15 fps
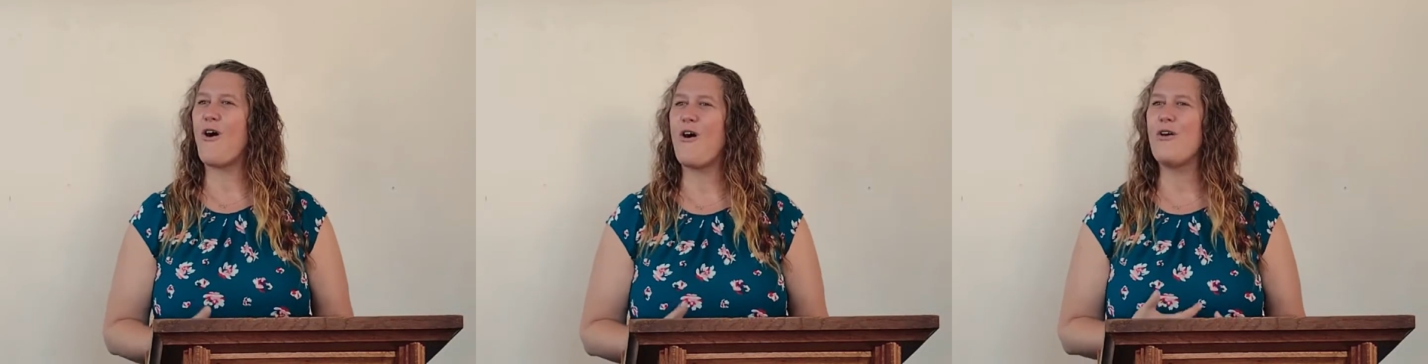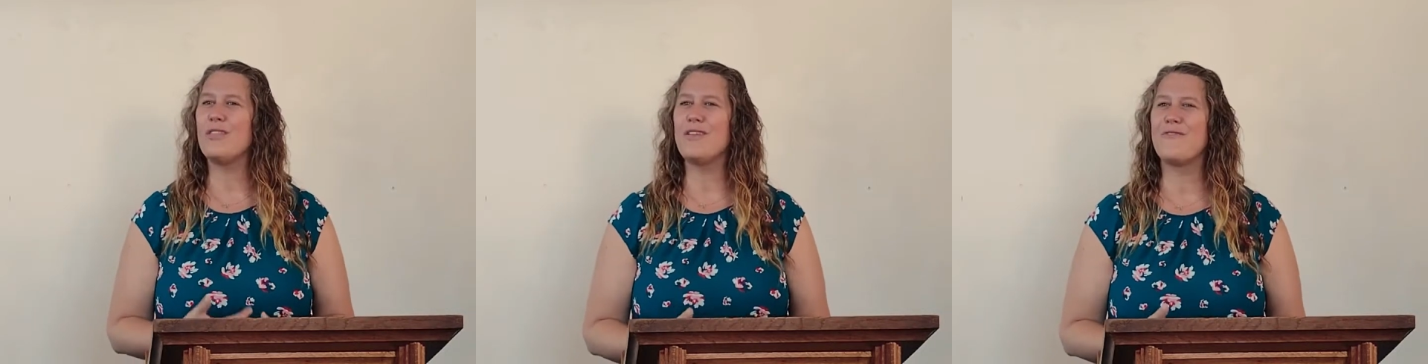
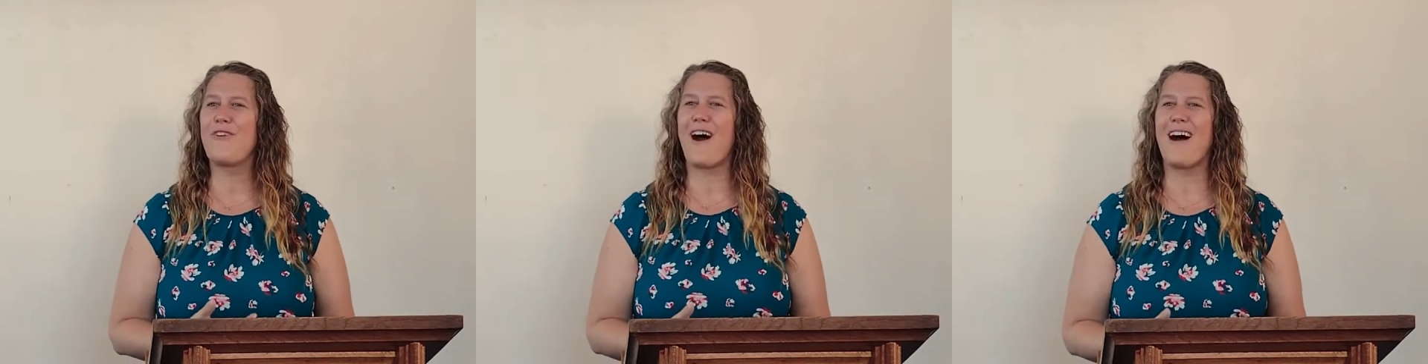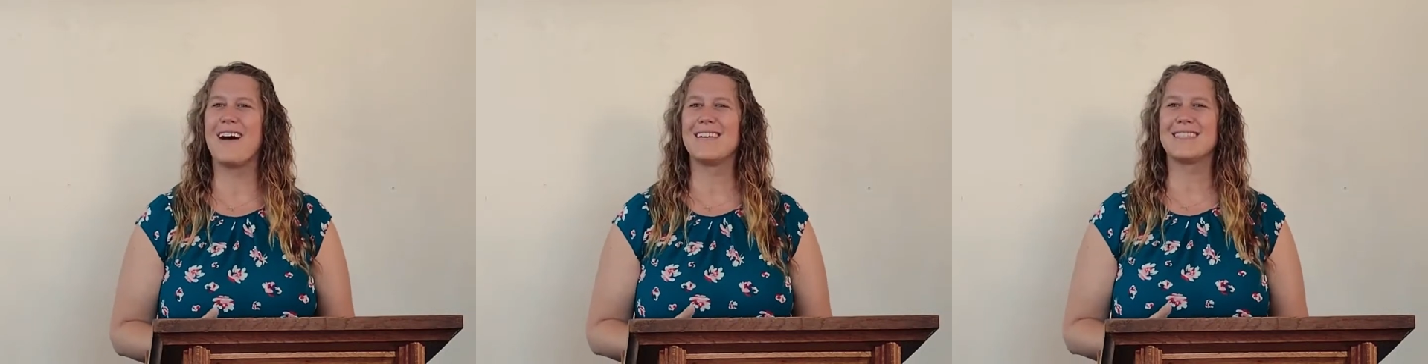all
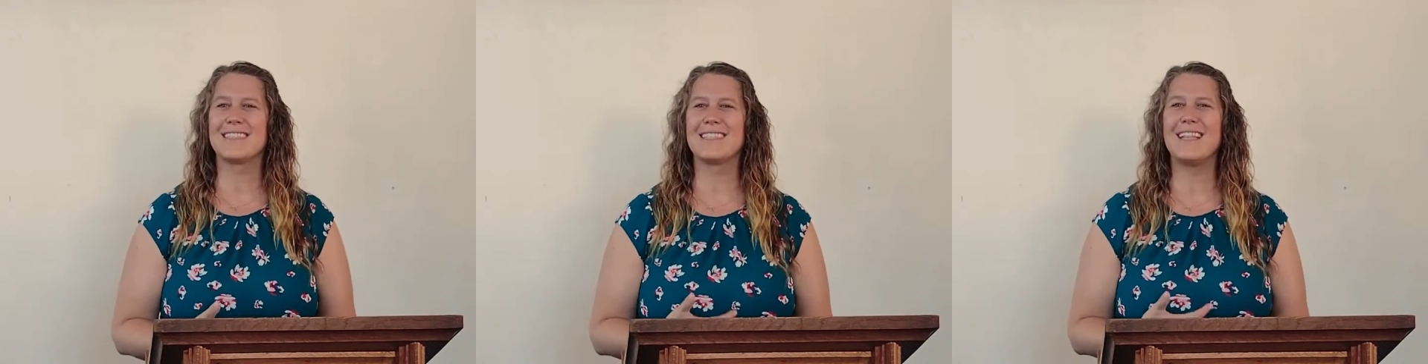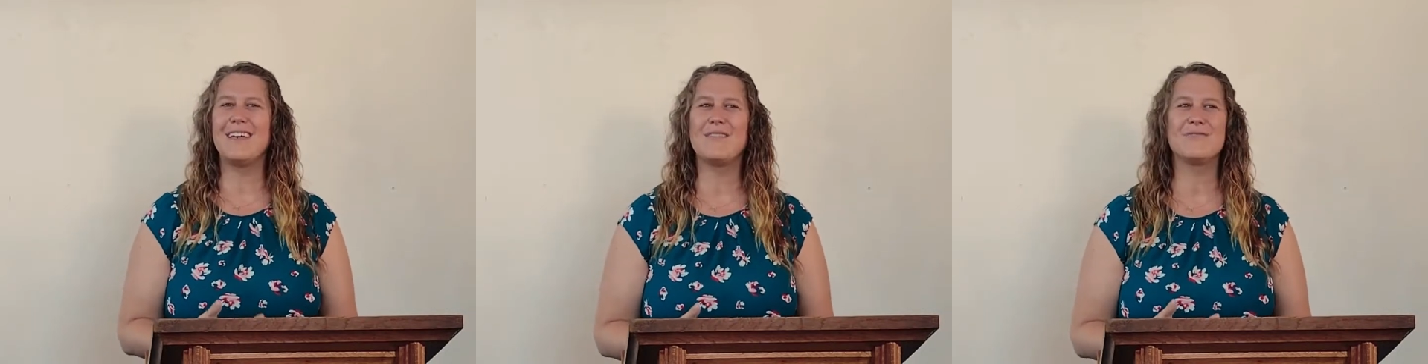of
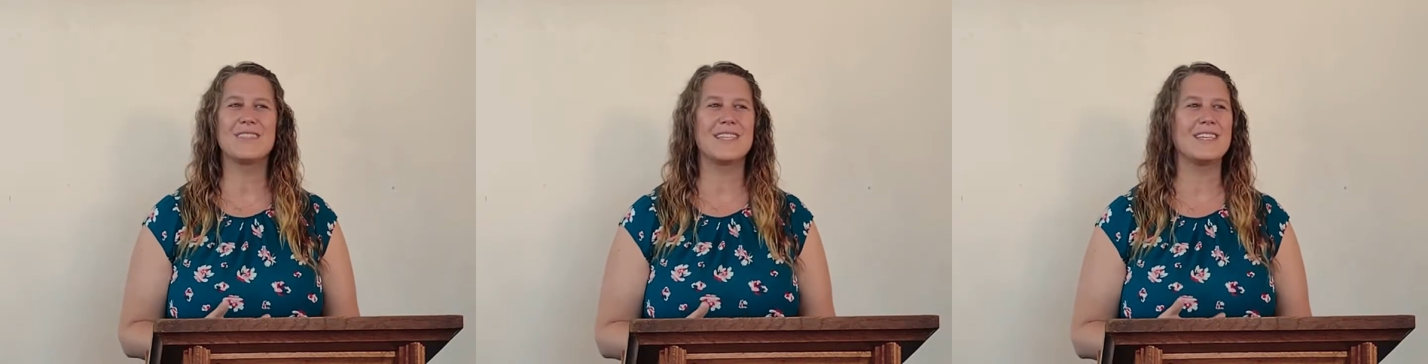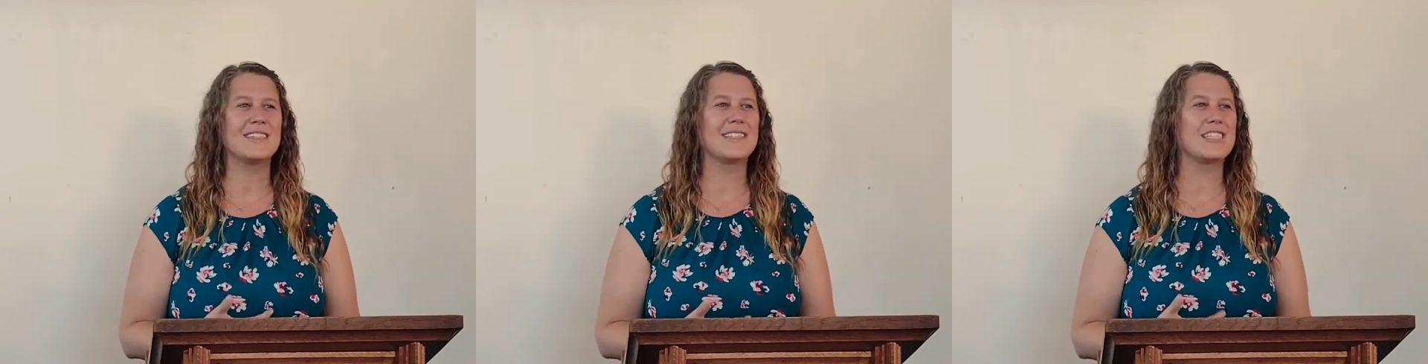us lives
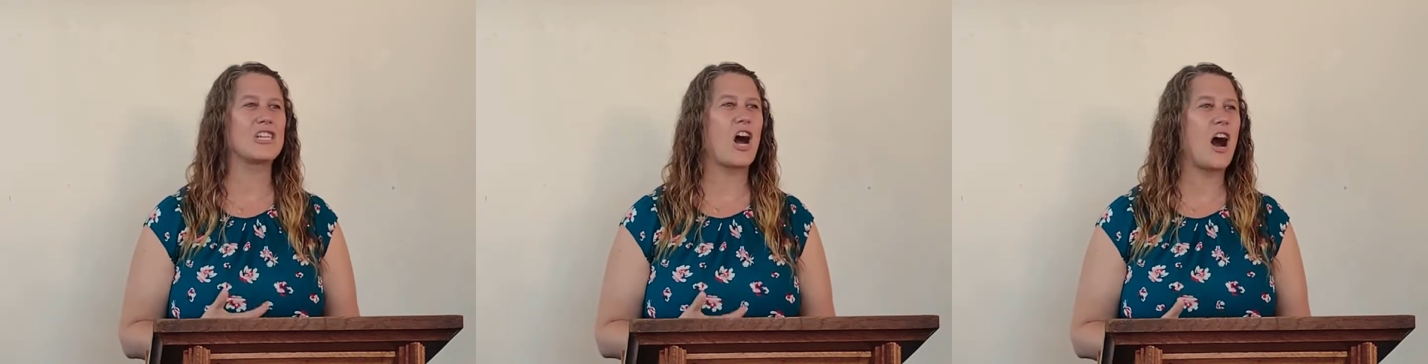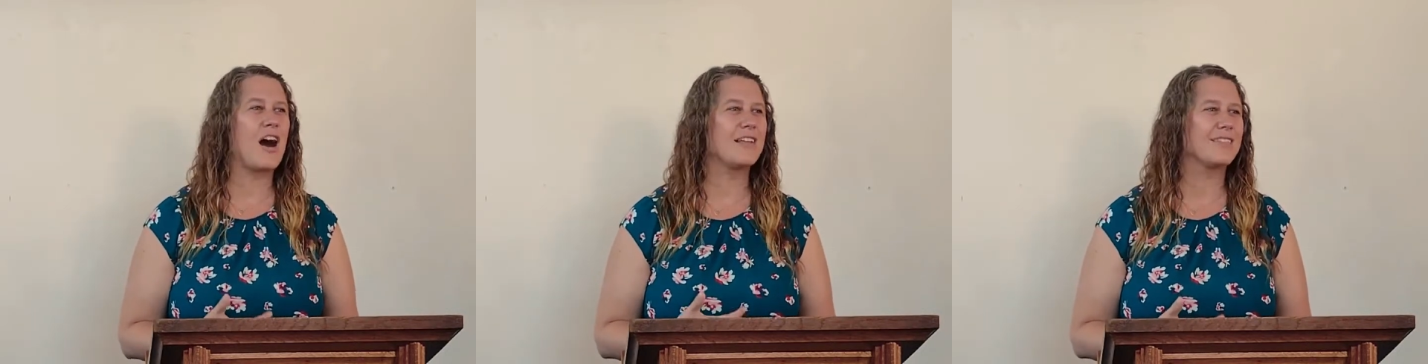this
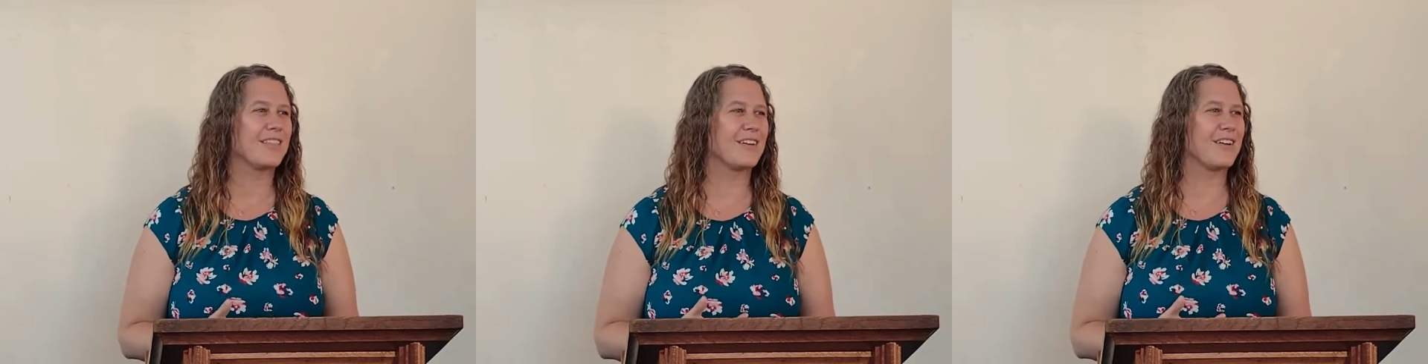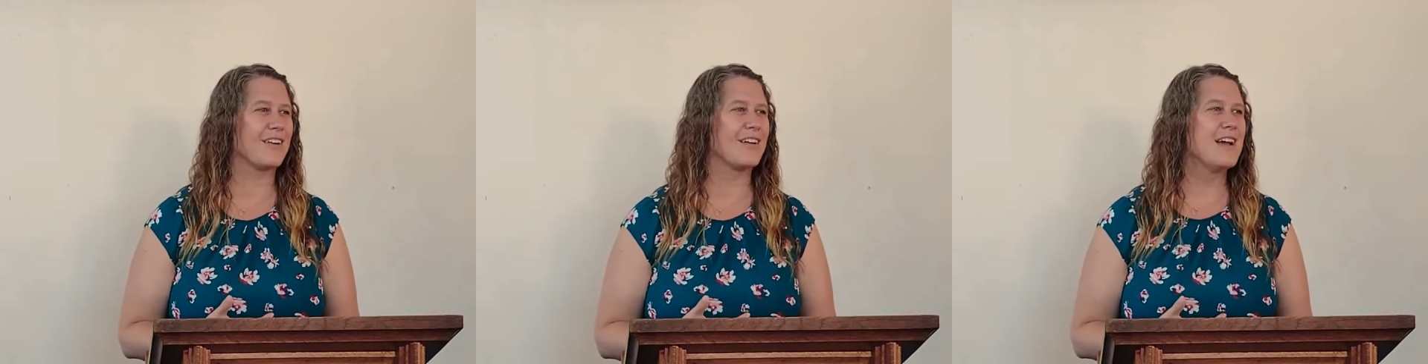
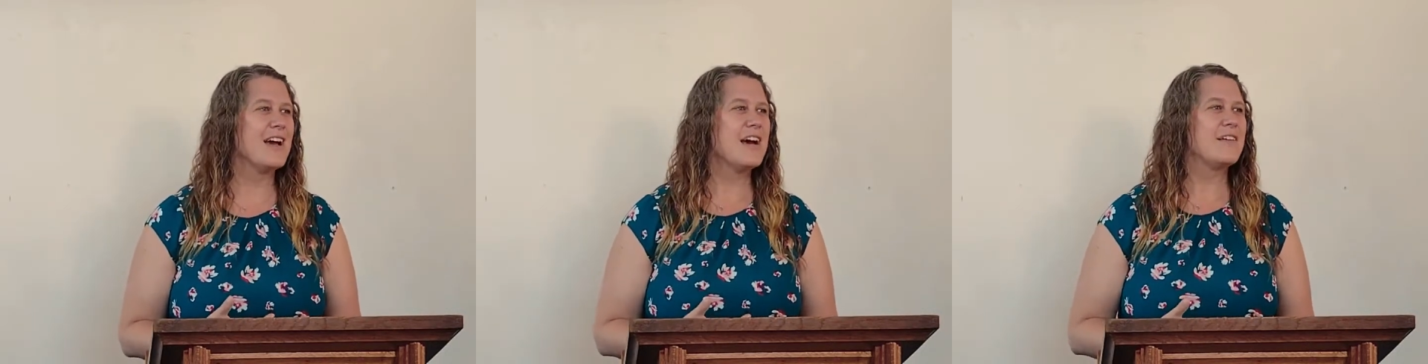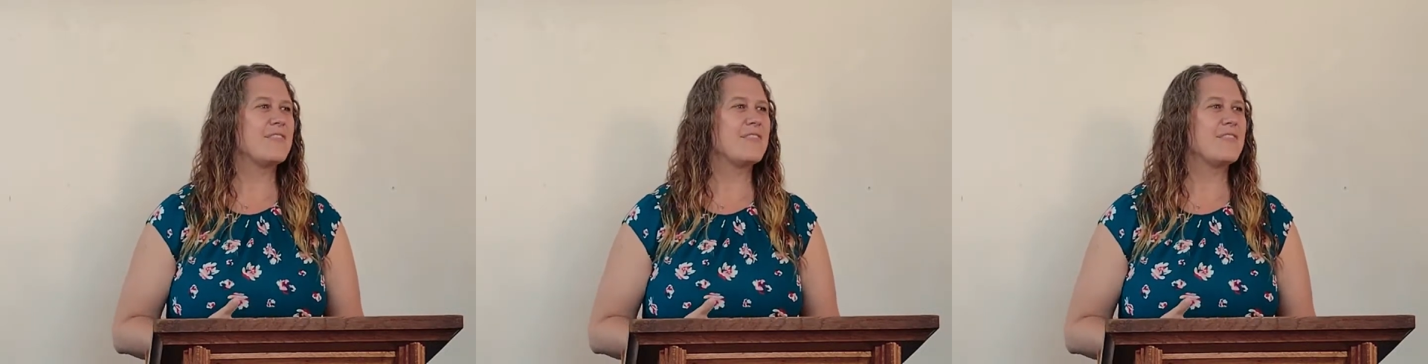toddler